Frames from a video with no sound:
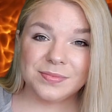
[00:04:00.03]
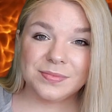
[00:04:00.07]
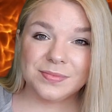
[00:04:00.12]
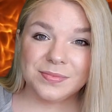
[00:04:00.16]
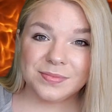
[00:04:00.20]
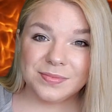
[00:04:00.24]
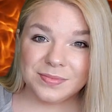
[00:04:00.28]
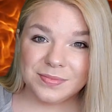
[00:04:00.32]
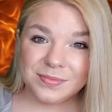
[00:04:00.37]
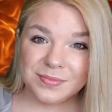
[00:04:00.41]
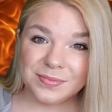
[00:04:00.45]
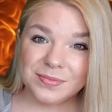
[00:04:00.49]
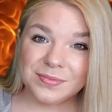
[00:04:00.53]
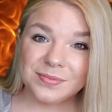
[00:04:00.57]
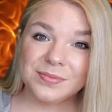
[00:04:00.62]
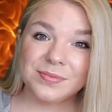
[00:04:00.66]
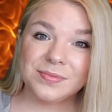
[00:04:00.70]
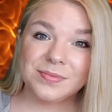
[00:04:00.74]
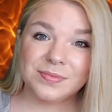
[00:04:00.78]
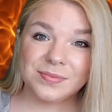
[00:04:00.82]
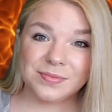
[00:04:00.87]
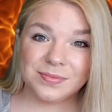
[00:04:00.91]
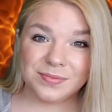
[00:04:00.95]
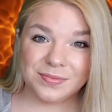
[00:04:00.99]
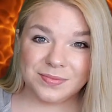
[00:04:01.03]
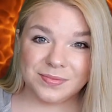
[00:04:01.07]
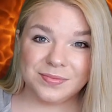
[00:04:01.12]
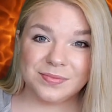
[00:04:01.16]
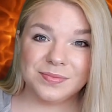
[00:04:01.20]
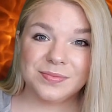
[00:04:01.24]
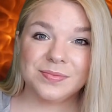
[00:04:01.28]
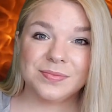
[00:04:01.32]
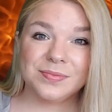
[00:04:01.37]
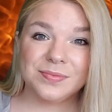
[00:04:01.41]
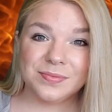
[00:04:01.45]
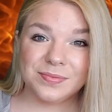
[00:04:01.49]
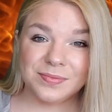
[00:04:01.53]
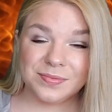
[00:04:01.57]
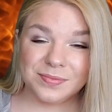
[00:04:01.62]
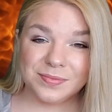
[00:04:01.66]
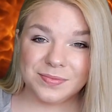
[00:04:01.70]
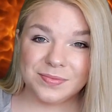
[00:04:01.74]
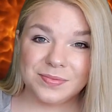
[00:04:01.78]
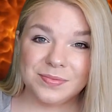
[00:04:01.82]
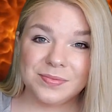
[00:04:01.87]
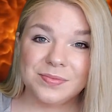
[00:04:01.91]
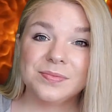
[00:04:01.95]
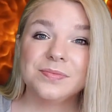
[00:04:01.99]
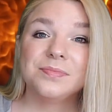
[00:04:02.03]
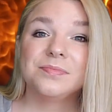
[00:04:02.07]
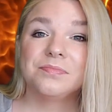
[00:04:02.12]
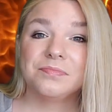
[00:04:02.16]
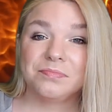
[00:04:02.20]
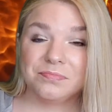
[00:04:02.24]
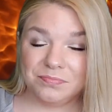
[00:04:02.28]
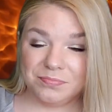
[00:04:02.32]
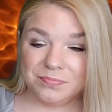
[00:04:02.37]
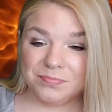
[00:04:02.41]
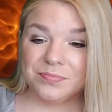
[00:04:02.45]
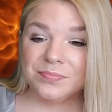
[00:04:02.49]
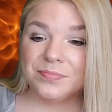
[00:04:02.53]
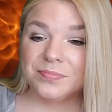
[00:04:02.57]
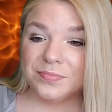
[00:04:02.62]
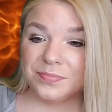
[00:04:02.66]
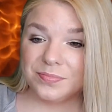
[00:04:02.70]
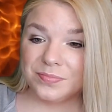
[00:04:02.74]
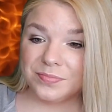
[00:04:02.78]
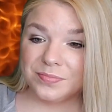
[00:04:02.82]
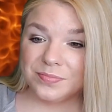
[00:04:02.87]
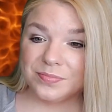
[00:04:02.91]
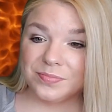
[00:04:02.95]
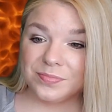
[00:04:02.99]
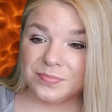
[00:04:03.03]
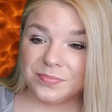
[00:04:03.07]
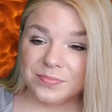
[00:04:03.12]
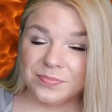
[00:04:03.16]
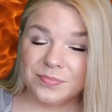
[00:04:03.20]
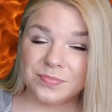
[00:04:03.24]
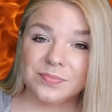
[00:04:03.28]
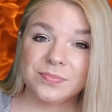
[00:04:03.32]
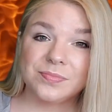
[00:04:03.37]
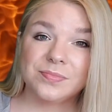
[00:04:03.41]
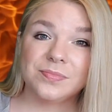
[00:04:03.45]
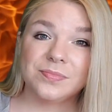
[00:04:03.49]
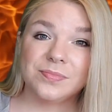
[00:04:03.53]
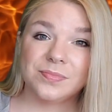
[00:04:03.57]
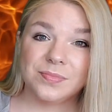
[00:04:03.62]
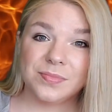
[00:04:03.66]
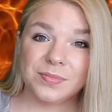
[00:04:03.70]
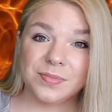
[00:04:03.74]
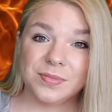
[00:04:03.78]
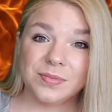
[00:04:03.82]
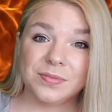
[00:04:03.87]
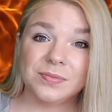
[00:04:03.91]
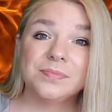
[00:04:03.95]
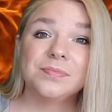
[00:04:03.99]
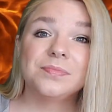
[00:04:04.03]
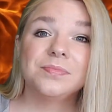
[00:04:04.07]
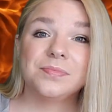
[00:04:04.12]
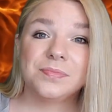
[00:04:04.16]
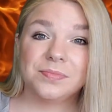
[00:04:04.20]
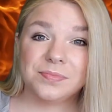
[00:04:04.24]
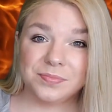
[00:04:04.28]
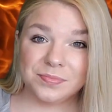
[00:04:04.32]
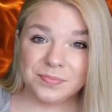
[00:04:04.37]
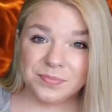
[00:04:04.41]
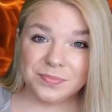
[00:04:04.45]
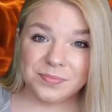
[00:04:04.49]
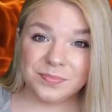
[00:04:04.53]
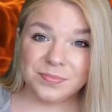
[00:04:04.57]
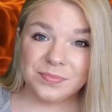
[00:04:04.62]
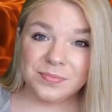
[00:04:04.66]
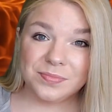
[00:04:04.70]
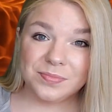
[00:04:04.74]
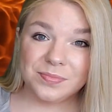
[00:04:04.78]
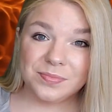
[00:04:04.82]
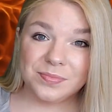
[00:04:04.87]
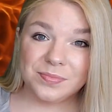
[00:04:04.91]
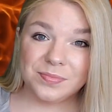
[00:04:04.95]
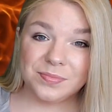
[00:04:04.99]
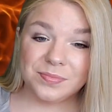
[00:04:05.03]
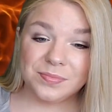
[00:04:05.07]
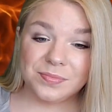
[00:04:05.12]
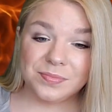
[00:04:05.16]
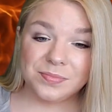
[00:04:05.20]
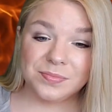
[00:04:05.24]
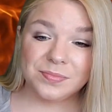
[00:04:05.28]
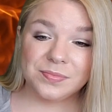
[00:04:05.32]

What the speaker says: No words are spoken by the person on screen.